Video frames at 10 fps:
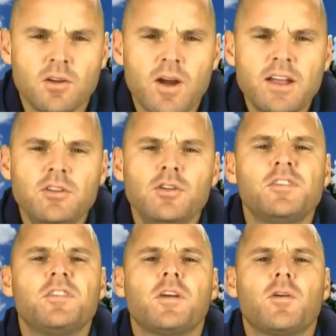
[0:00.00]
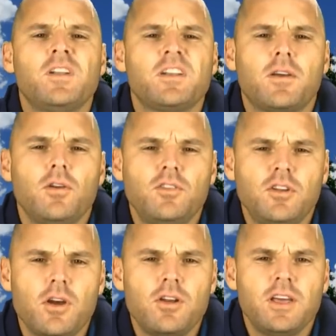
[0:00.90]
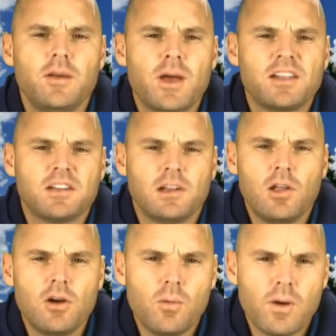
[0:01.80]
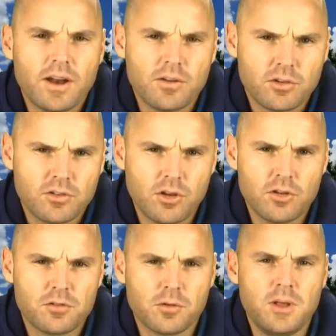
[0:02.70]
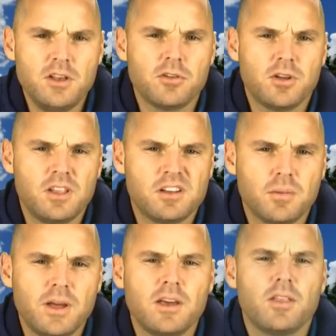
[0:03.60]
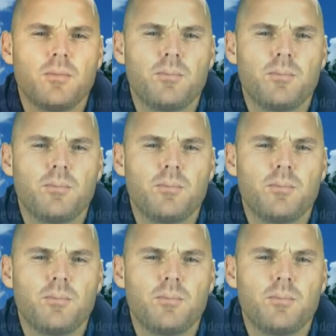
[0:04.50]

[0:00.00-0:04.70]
Great news for Chris Guccione. He makes a long-awaited return from injury this week at the